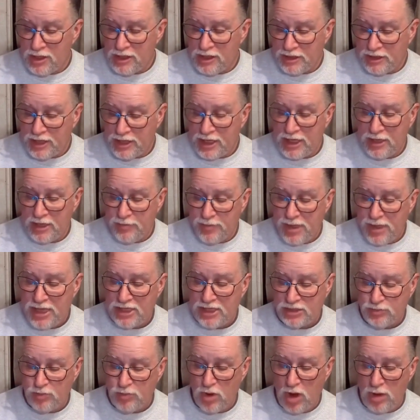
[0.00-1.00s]
Getting
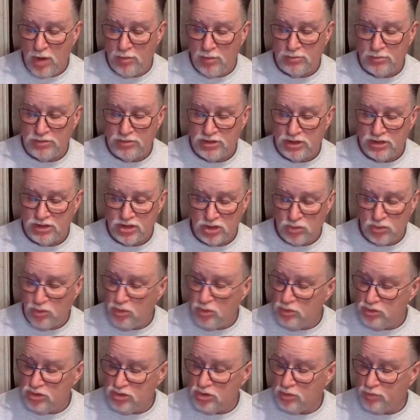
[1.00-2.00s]
past problems is a
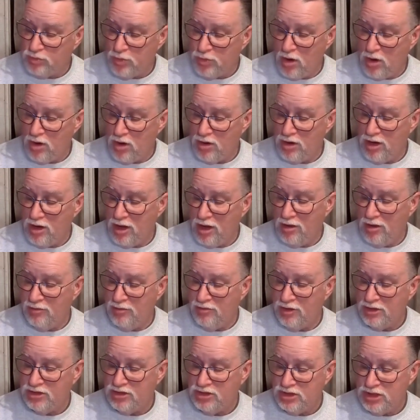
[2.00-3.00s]
crucial part of
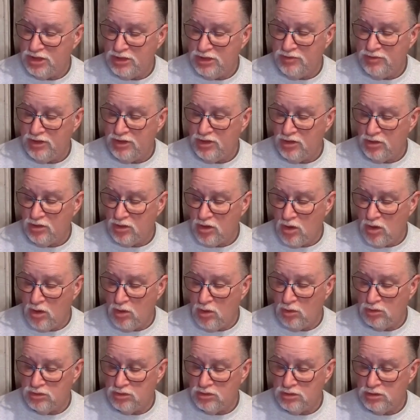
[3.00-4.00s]
achieving your
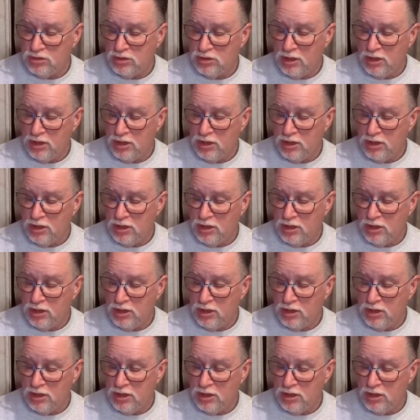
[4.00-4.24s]
goals.